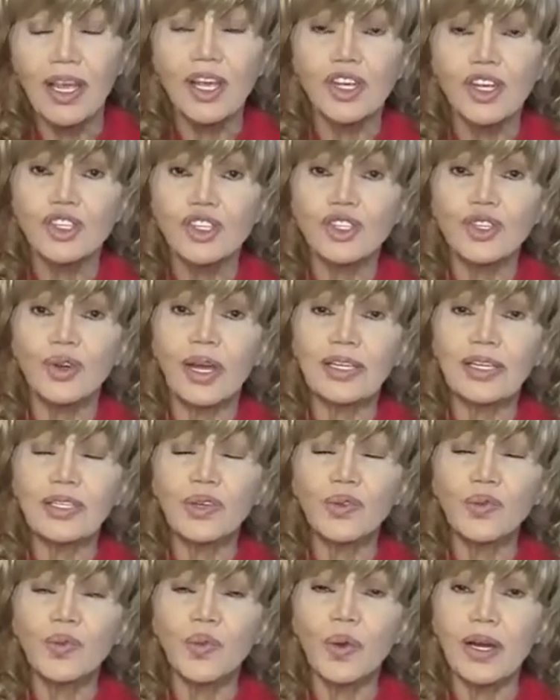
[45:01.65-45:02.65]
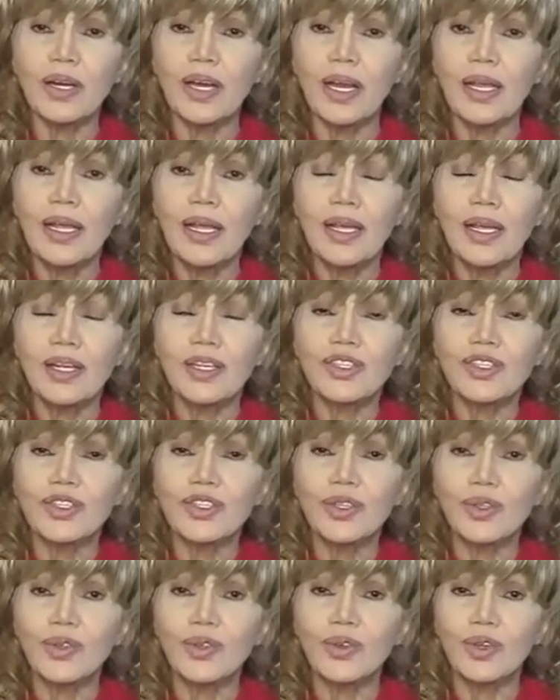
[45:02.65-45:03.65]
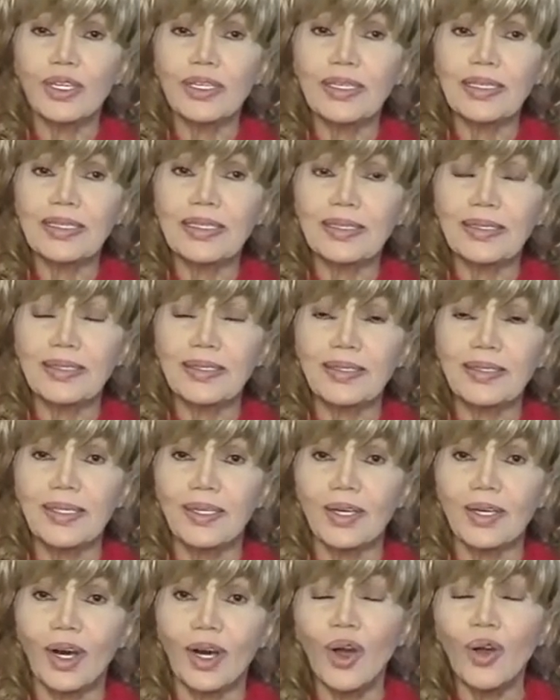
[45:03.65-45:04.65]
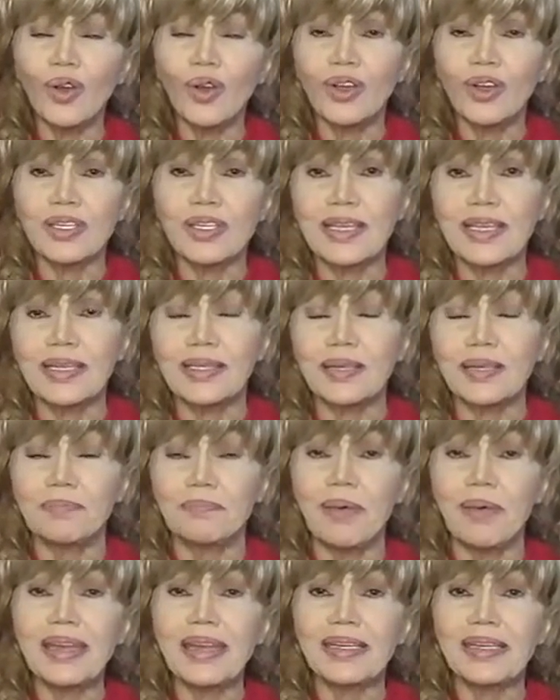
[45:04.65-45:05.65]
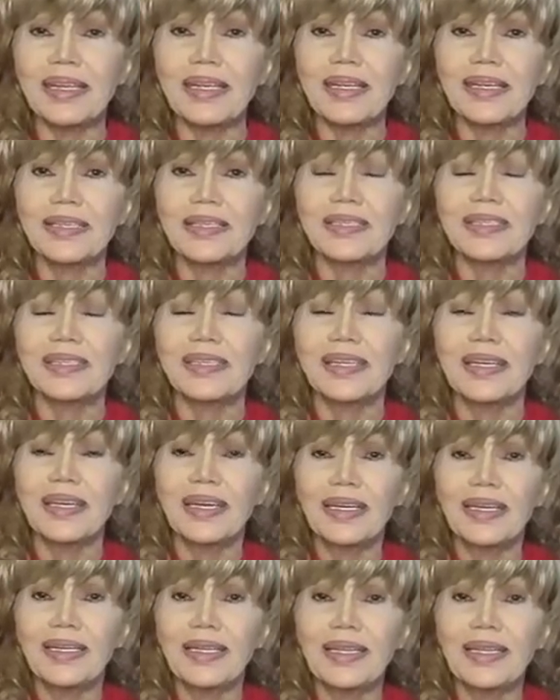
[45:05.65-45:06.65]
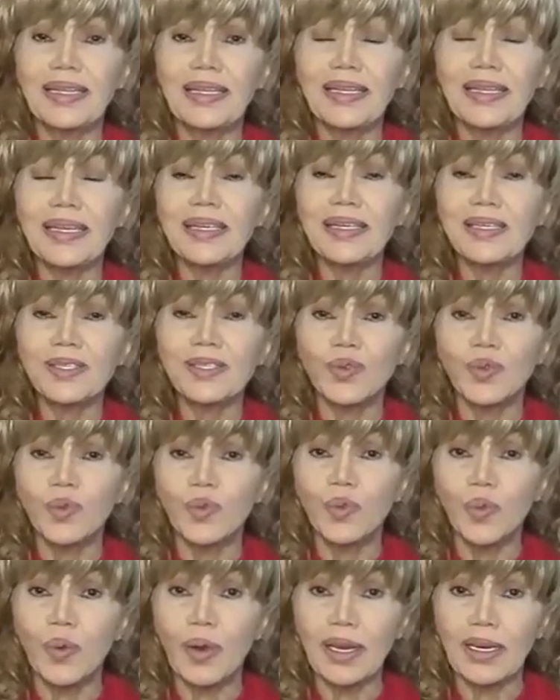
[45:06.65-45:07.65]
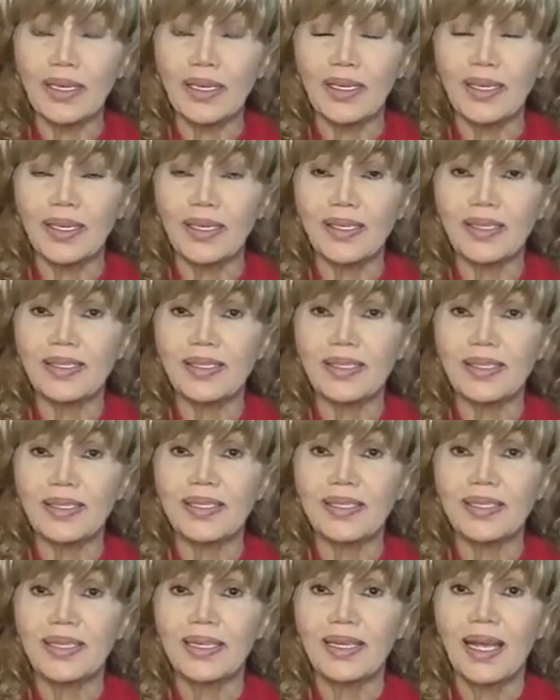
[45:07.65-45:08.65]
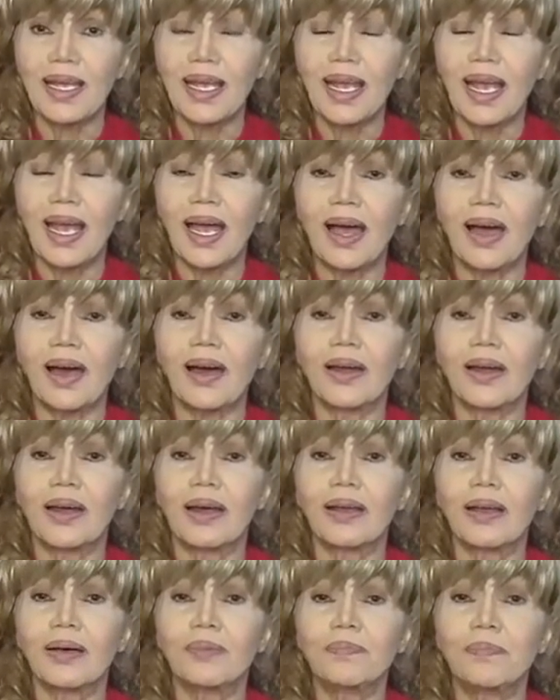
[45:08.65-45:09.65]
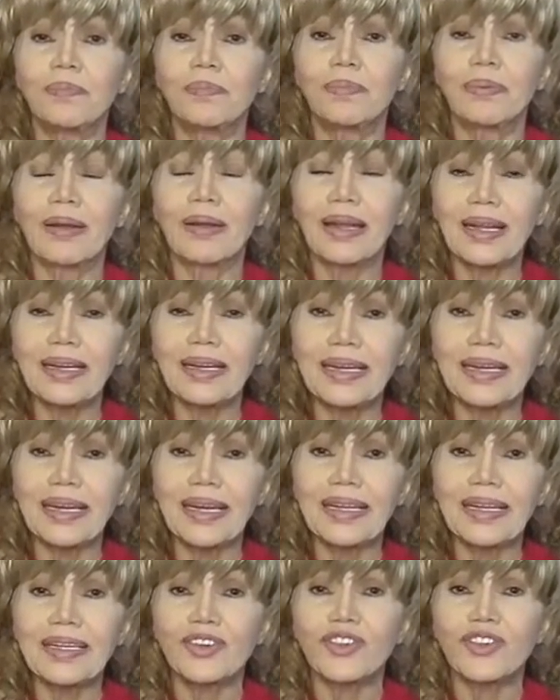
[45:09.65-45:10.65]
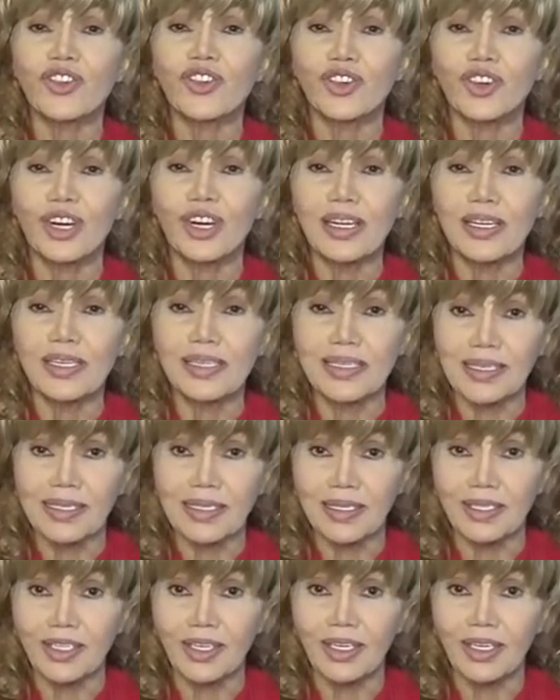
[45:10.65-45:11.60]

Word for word: So I don't want, so the, the hooks and the bait is these winds. yeah. are completely transitory.